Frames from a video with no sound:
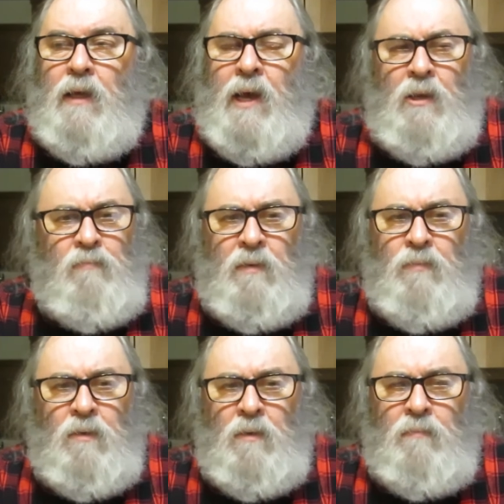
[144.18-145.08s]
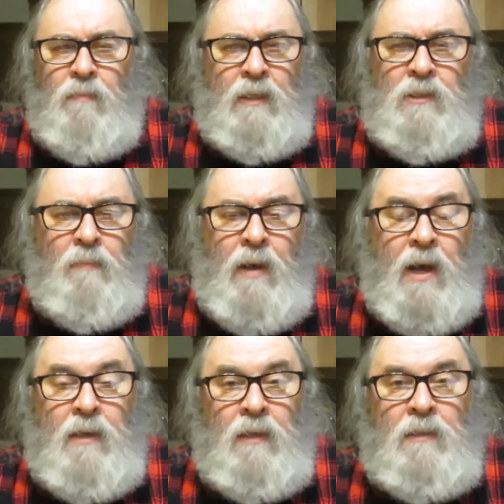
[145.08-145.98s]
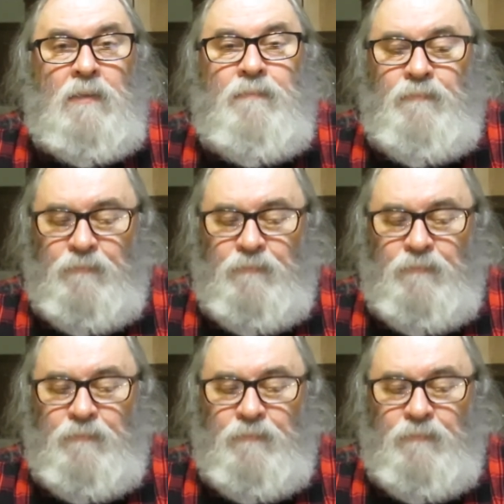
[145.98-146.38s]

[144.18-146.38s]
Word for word: I don't remember much about it.